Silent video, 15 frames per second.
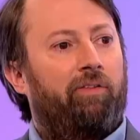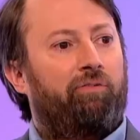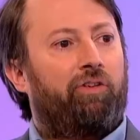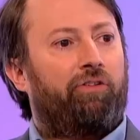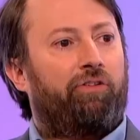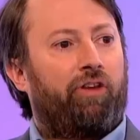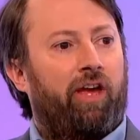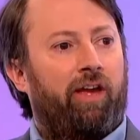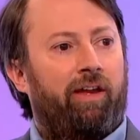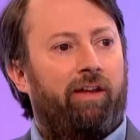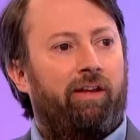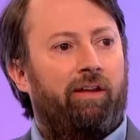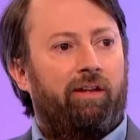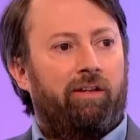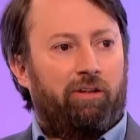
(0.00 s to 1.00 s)
have to
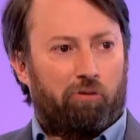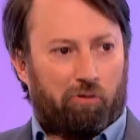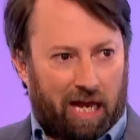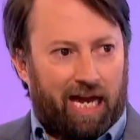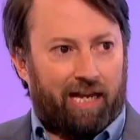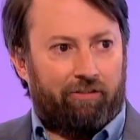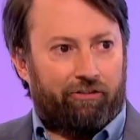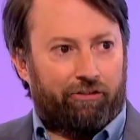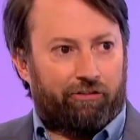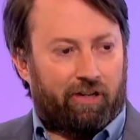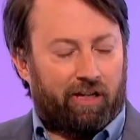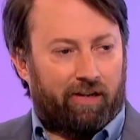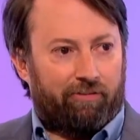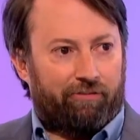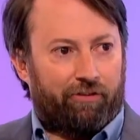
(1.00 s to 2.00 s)
say, you can just
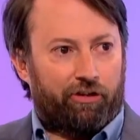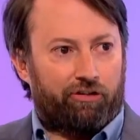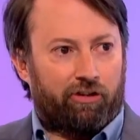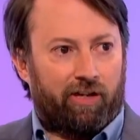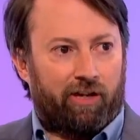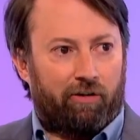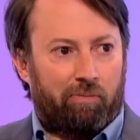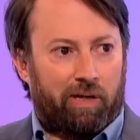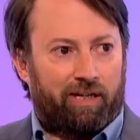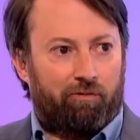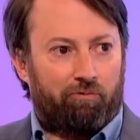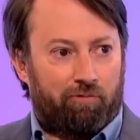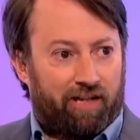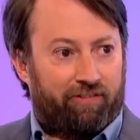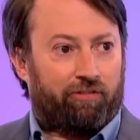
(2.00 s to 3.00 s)
kill a fish, and there are many
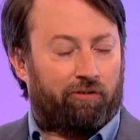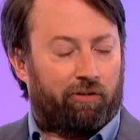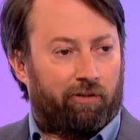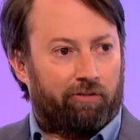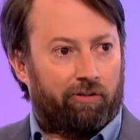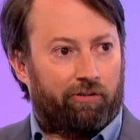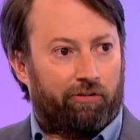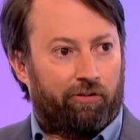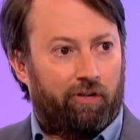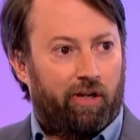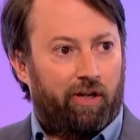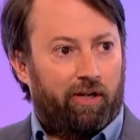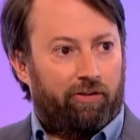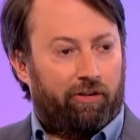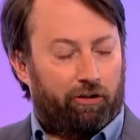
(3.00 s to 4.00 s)
restaurants
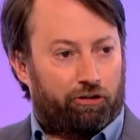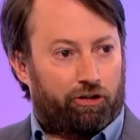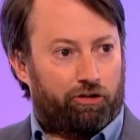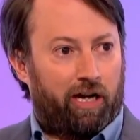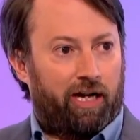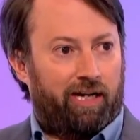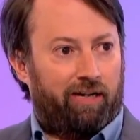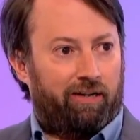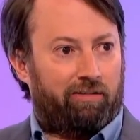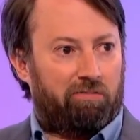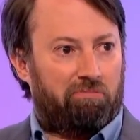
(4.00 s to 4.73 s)
that trade